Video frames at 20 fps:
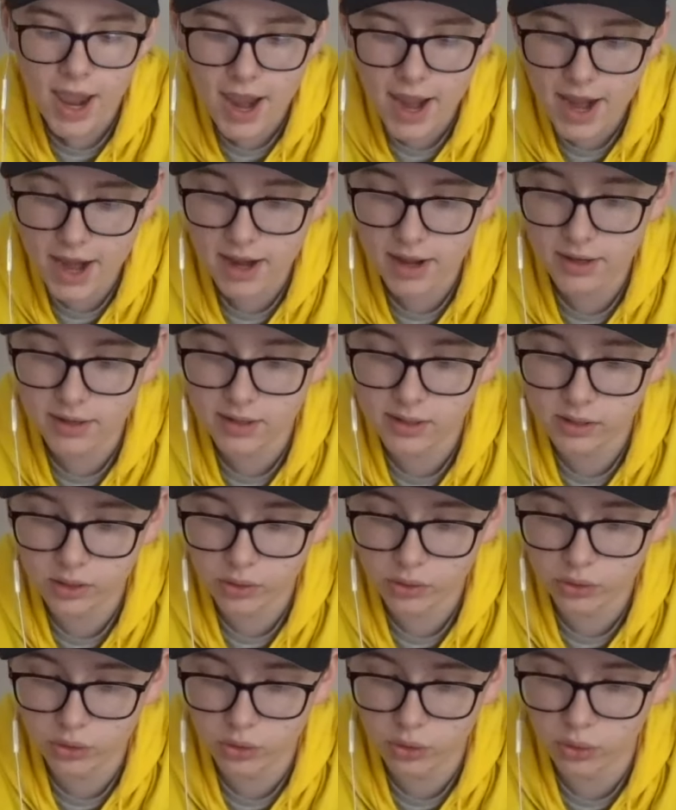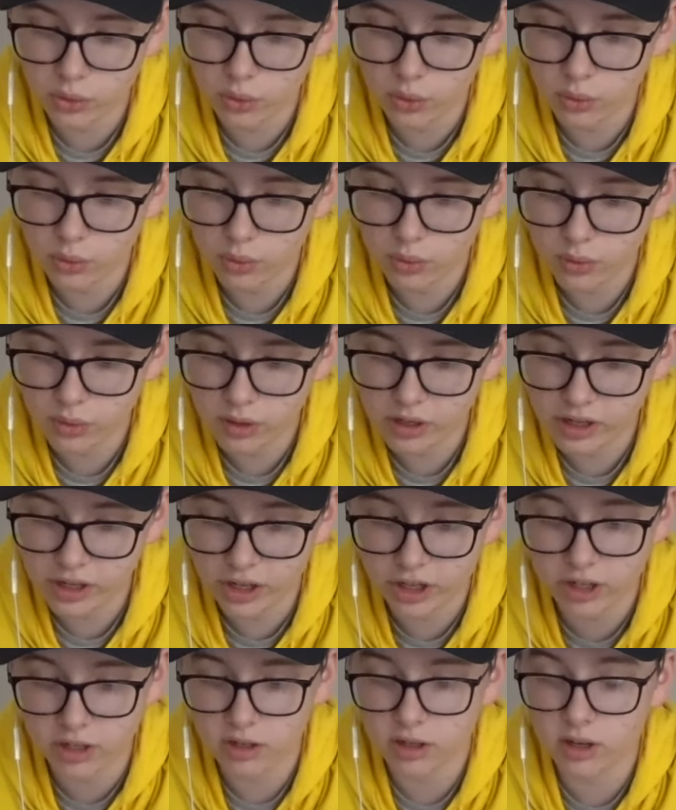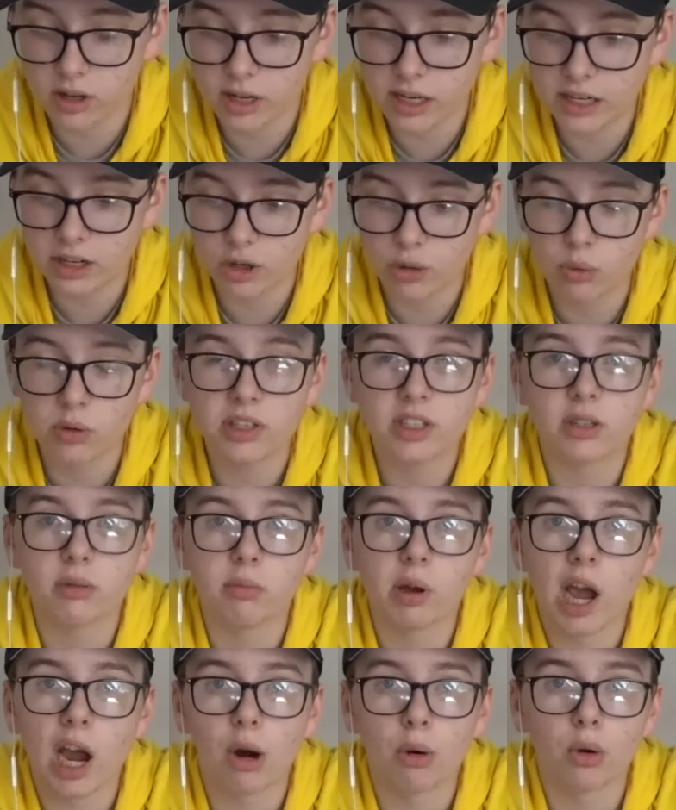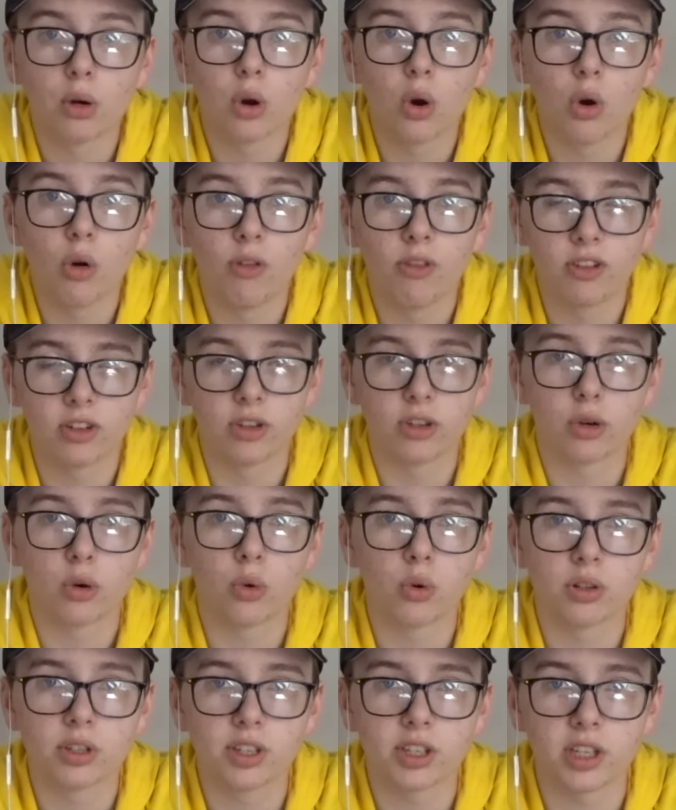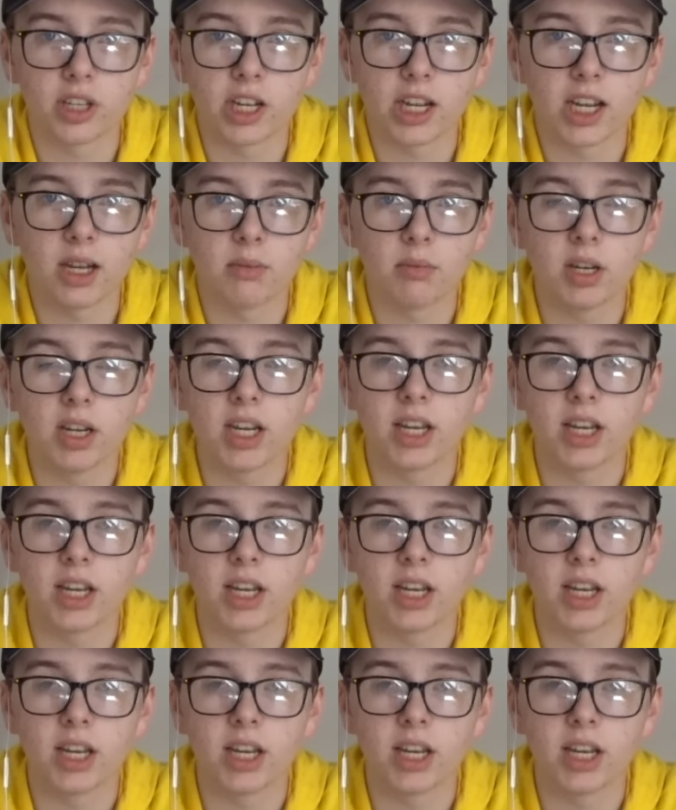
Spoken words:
And it's also gonna increase in power over the course of the game.